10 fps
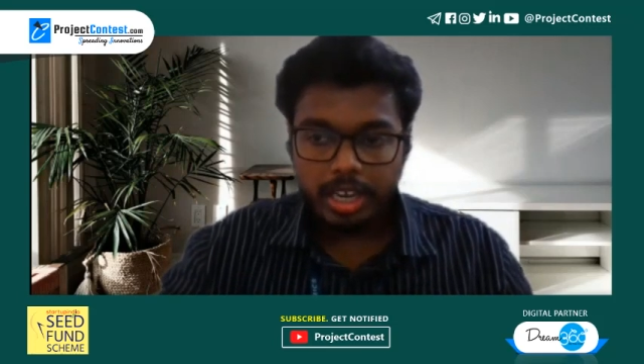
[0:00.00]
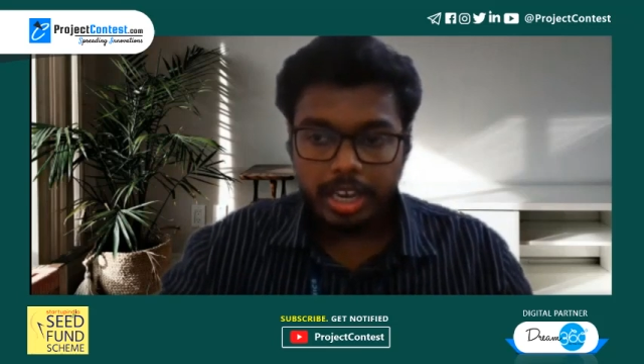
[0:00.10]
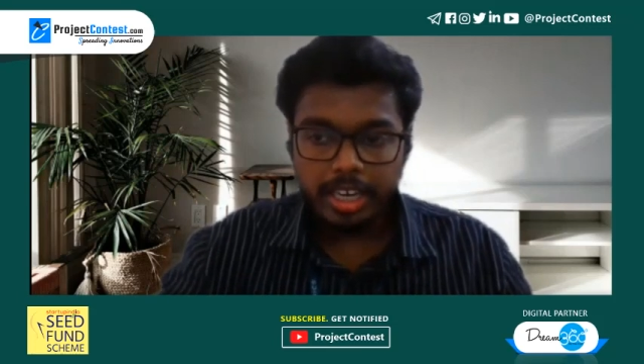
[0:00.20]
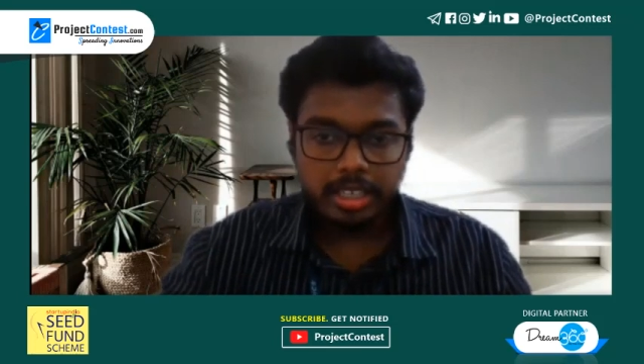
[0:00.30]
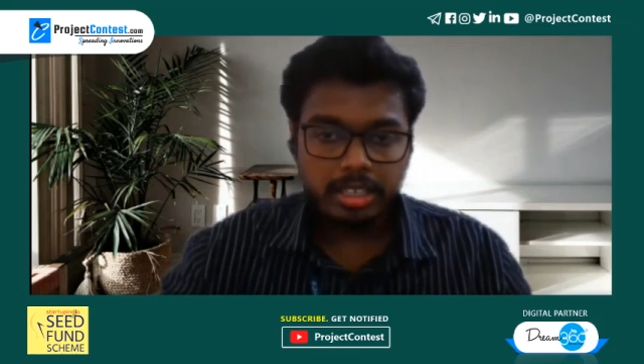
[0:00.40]

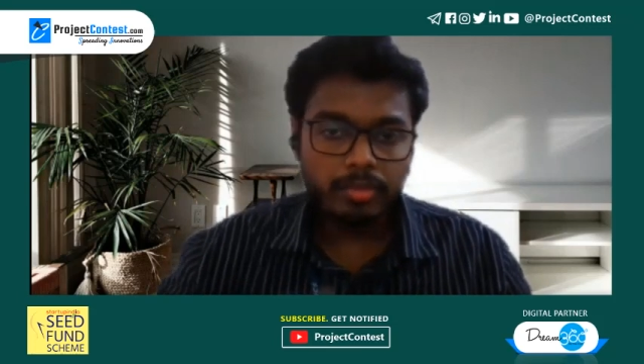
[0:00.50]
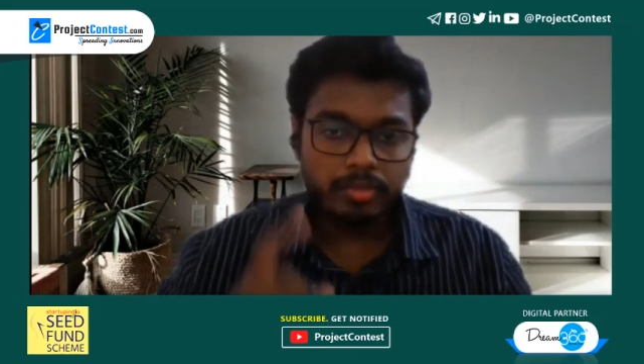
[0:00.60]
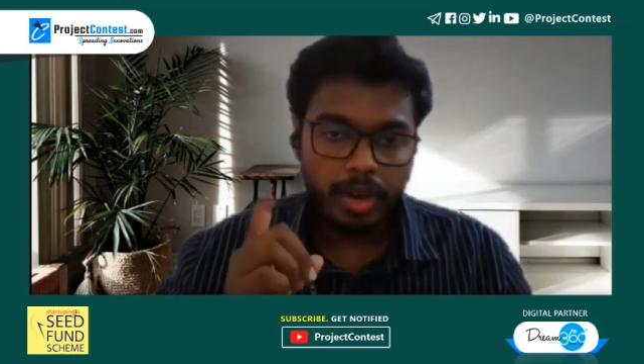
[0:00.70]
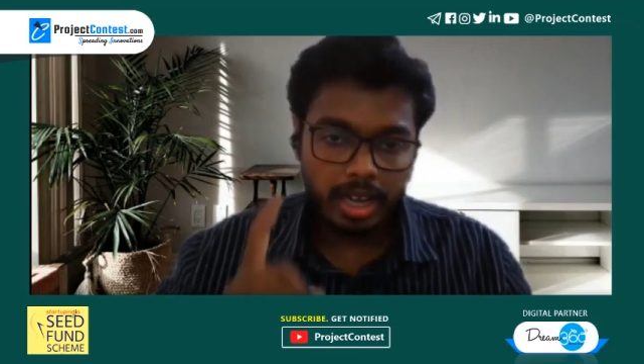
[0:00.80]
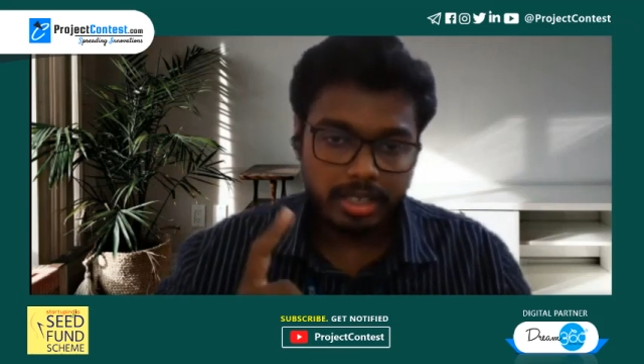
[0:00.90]
It is the
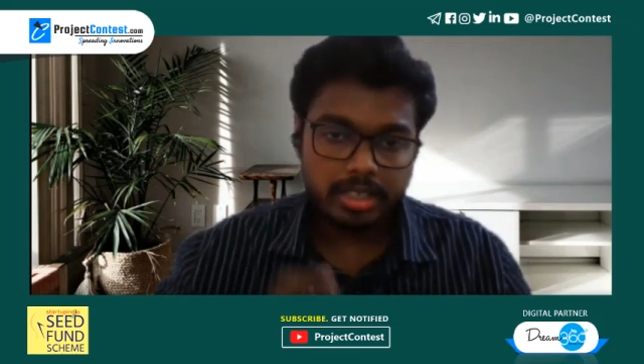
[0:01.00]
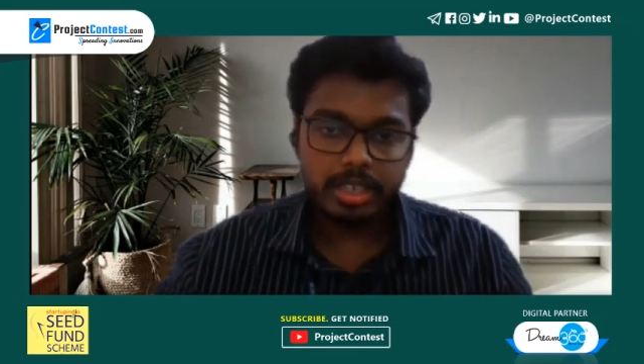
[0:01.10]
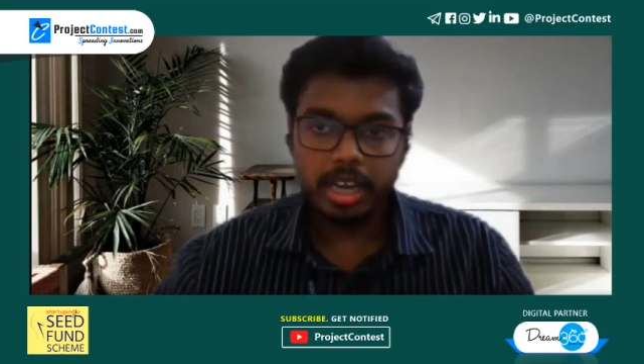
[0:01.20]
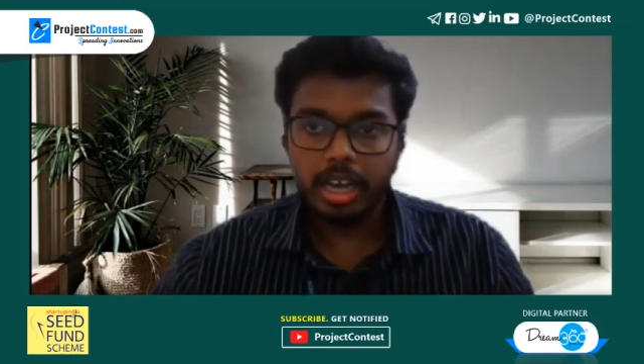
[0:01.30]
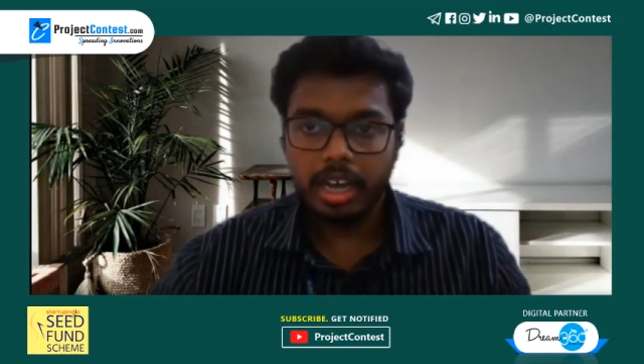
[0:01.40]
first
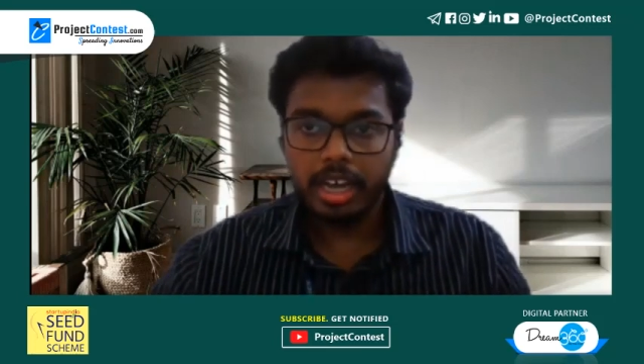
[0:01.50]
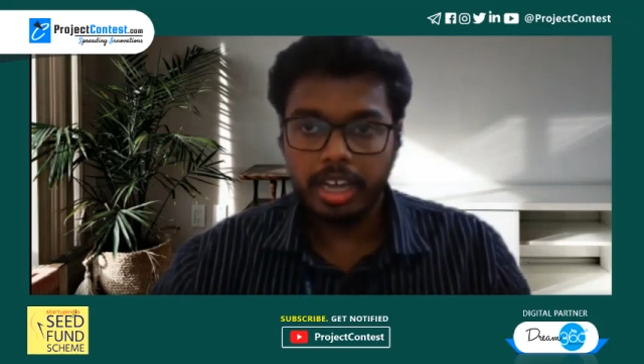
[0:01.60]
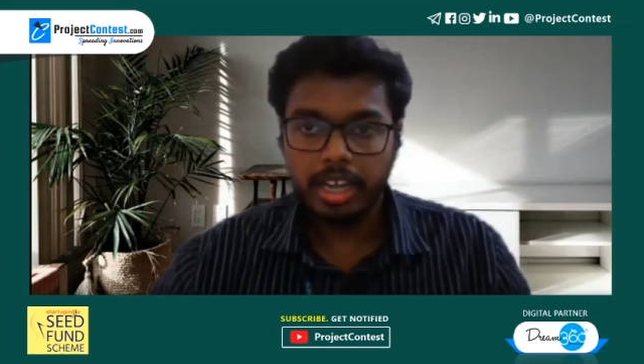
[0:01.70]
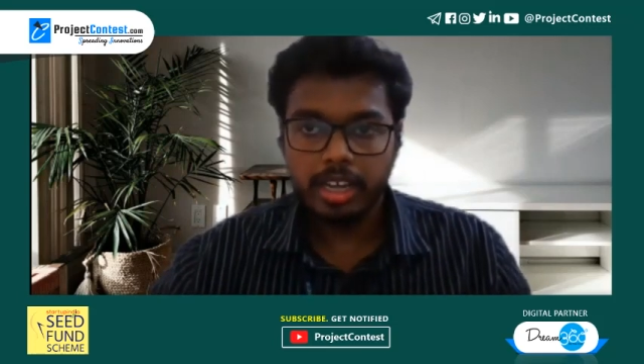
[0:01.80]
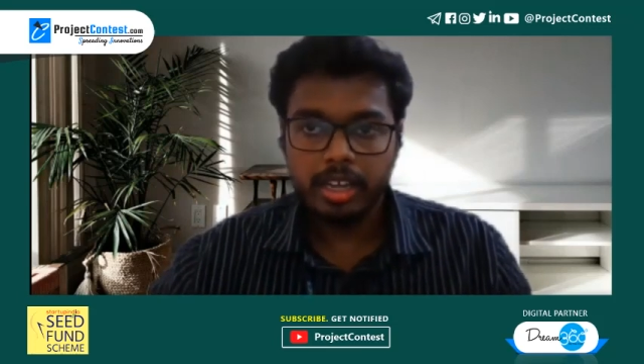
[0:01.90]
uh,
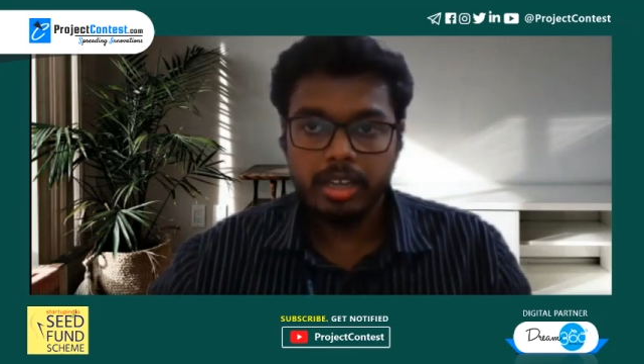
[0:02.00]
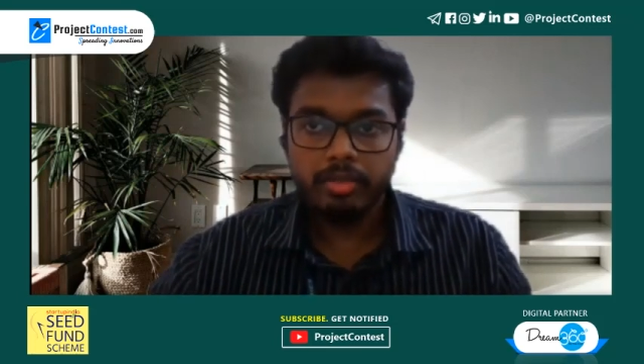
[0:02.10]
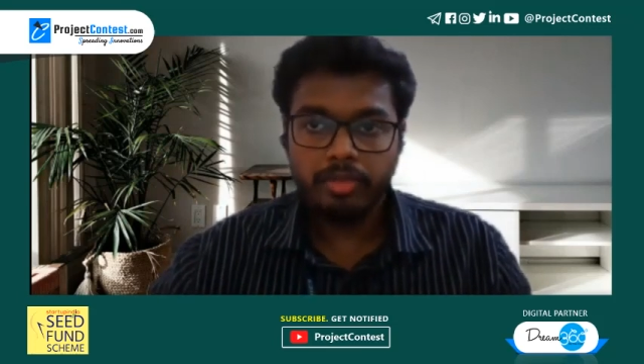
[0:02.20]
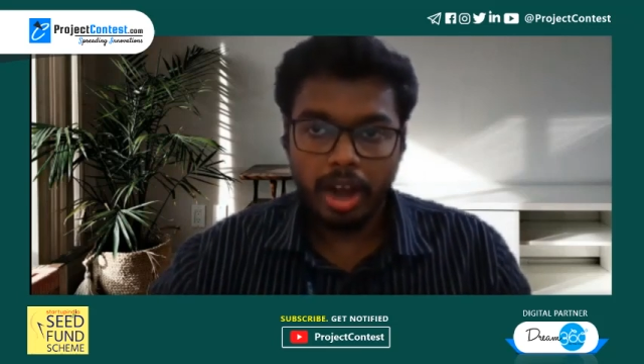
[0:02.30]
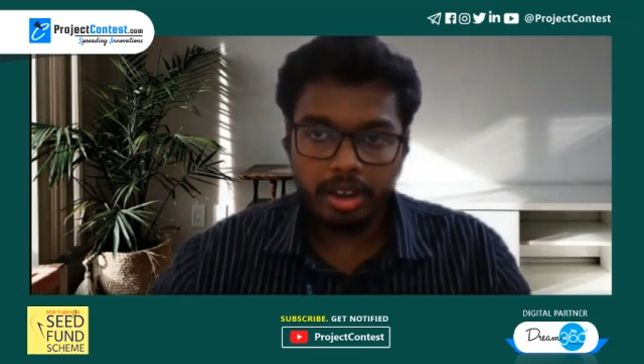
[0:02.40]

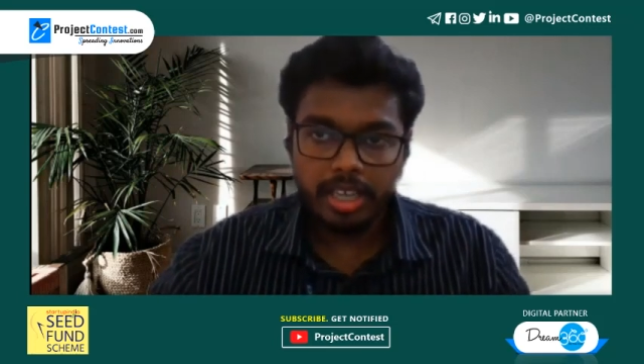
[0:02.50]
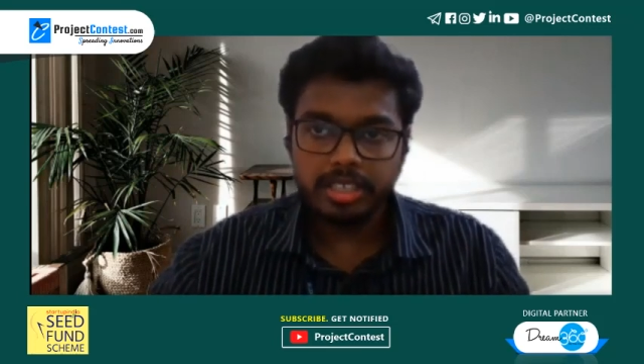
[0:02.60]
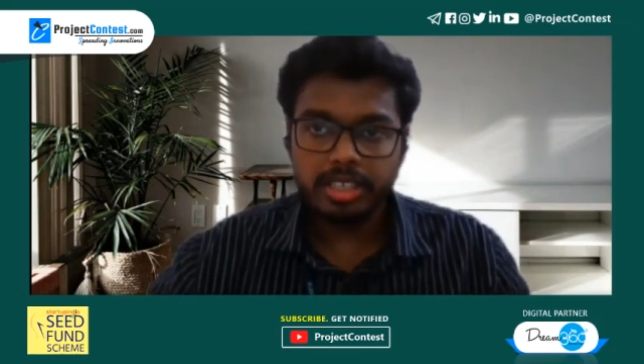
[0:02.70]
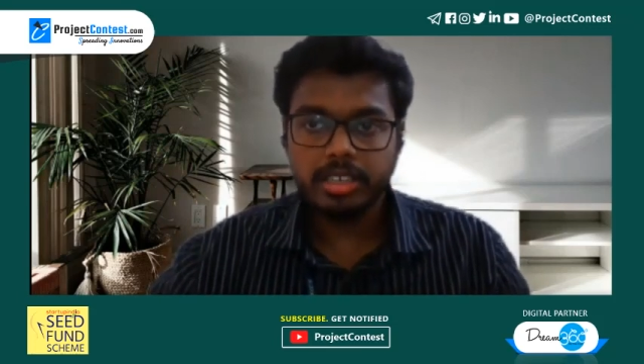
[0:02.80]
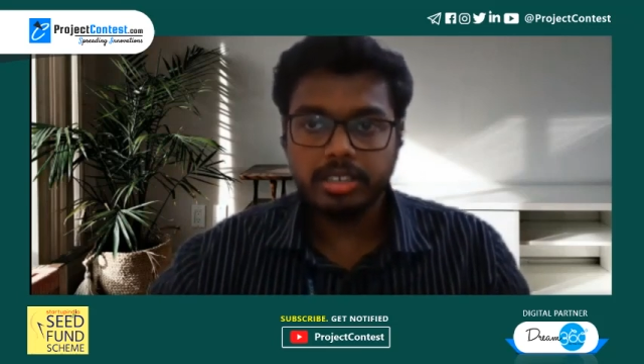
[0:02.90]

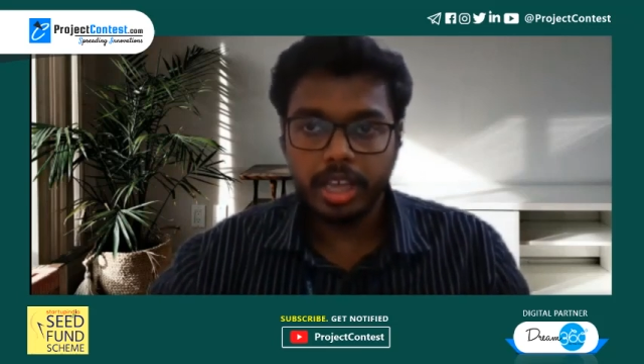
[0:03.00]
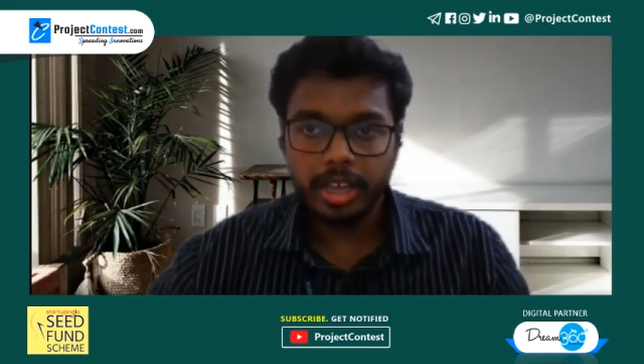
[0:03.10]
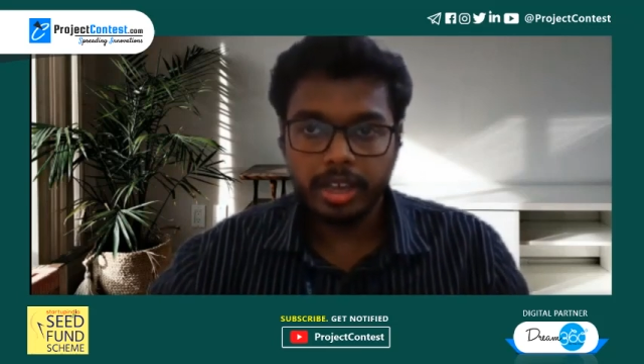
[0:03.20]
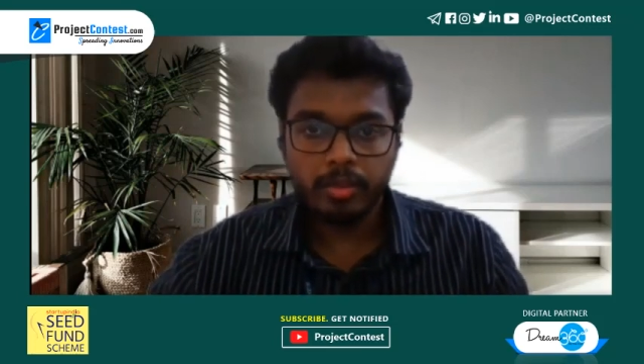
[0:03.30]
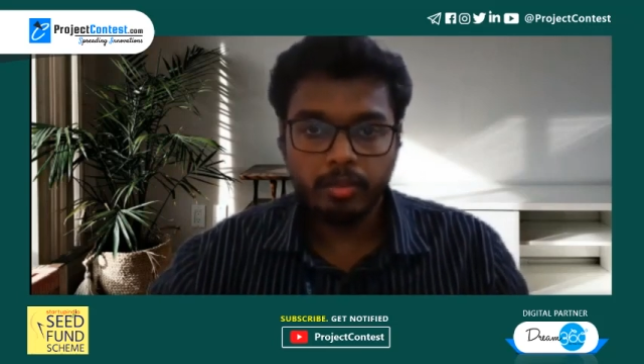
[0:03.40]
fundraising
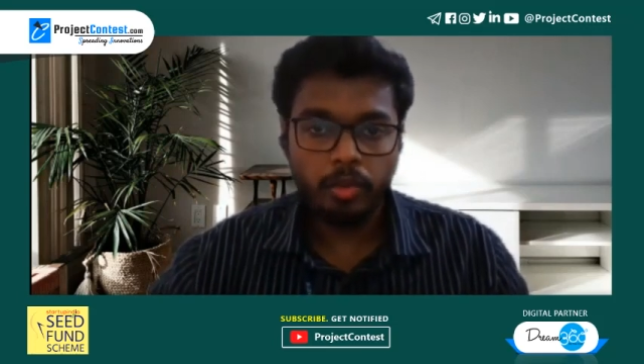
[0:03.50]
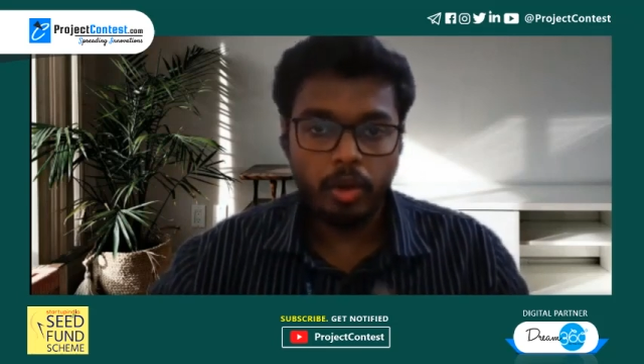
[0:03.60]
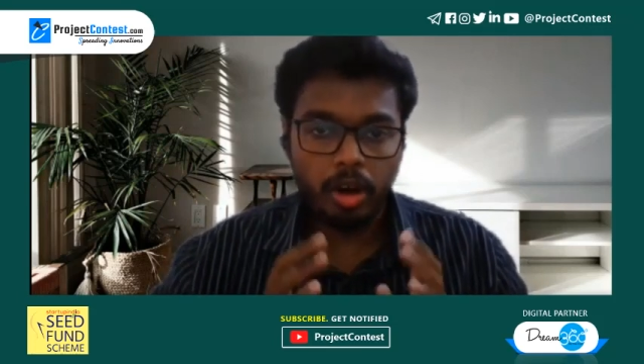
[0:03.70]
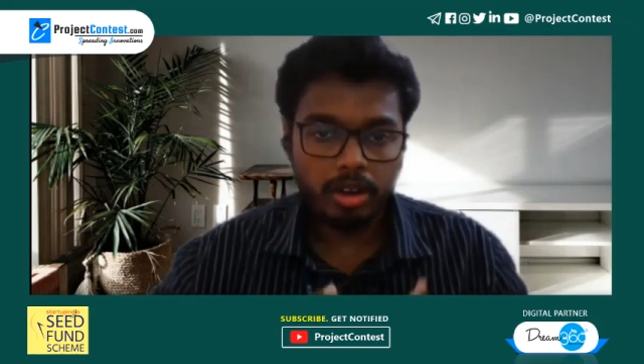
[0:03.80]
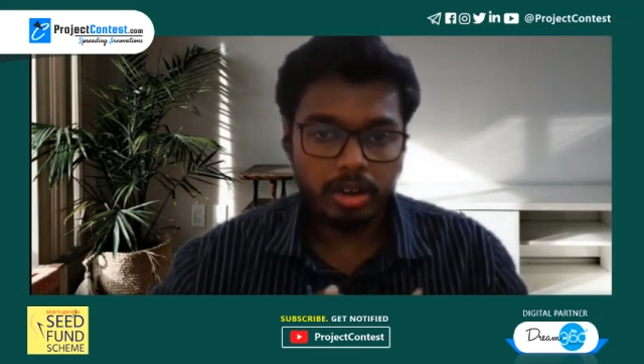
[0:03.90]
thing
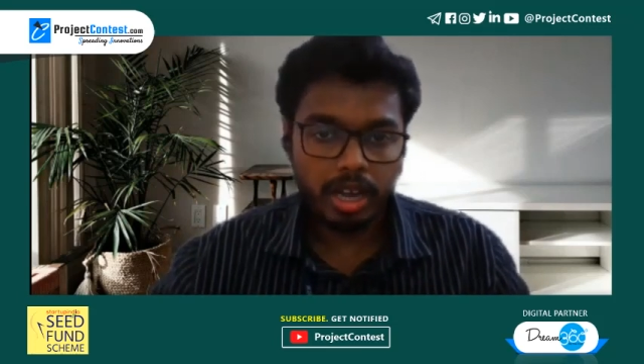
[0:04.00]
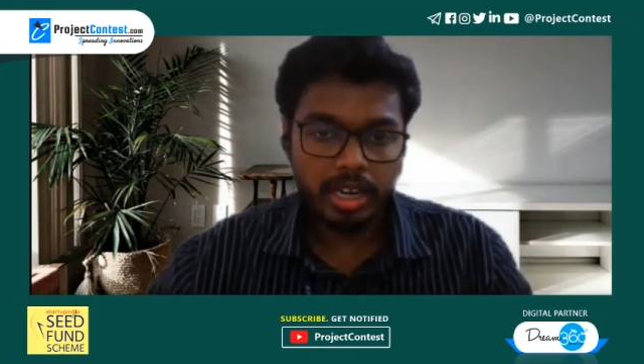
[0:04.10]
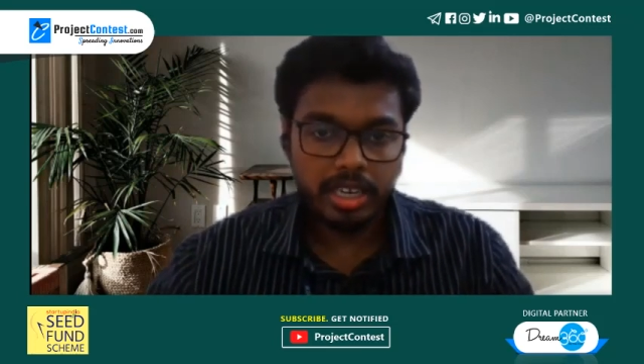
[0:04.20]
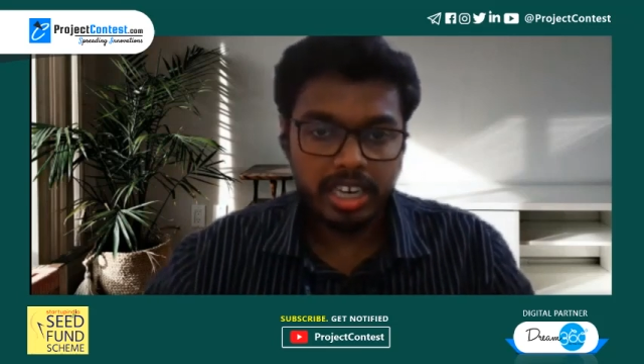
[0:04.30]
for an